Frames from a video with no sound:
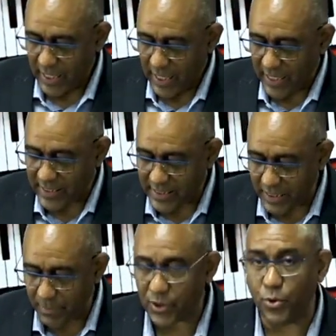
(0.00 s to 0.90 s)
A
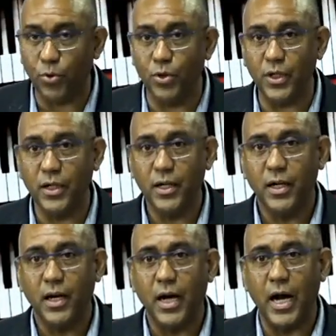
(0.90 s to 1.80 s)
semitone
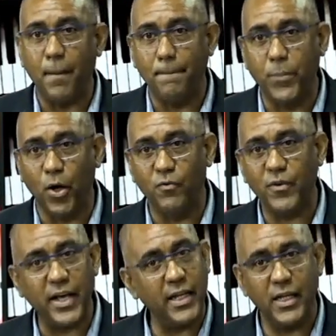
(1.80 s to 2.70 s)
above
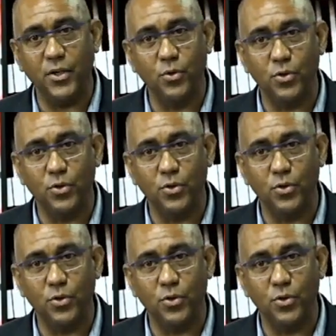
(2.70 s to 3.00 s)
any note